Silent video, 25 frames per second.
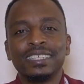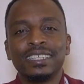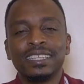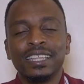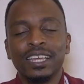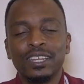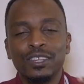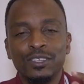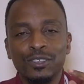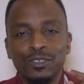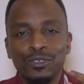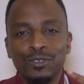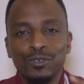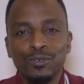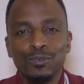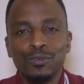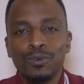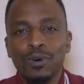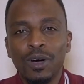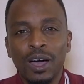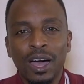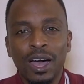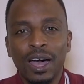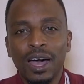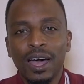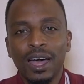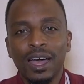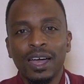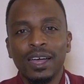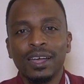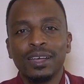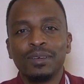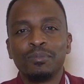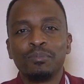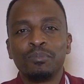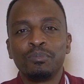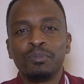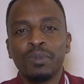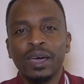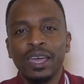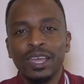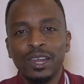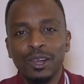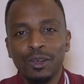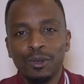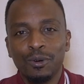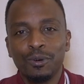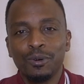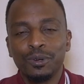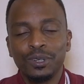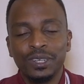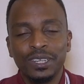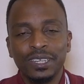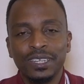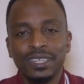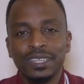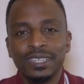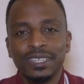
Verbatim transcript: that you are my Lord